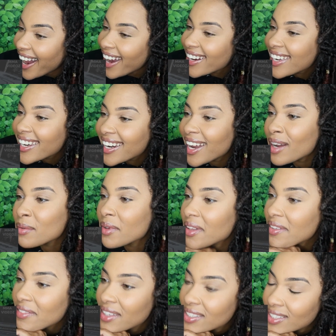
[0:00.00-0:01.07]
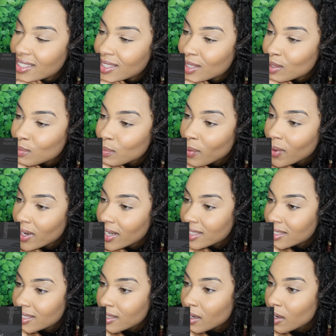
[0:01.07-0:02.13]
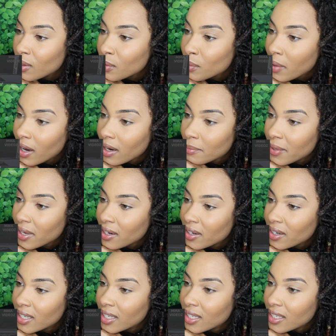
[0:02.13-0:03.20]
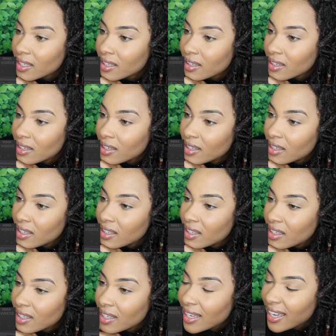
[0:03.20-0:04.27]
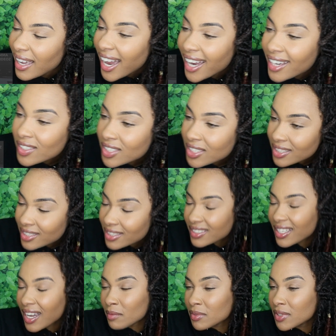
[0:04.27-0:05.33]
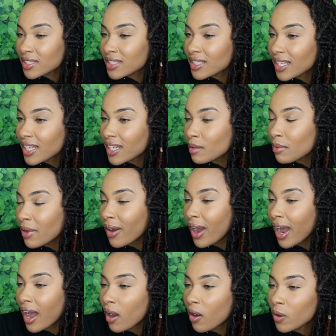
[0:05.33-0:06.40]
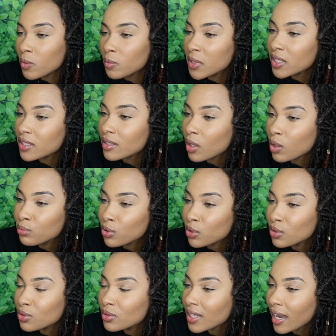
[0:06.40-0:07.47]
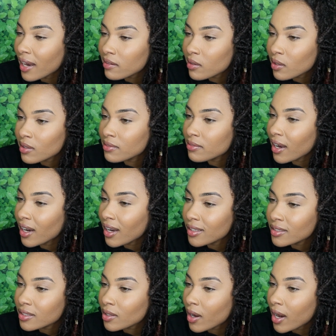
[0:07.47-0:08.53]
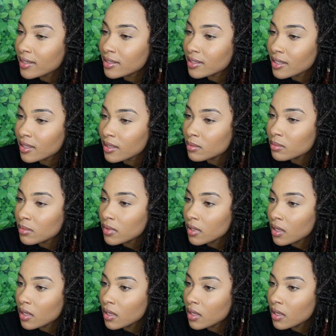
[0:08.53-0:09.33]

I cannot believe this is a sport. It's so barbaric. I just, I'm just thinking about how I'll be so bruised after a fight and scratched up.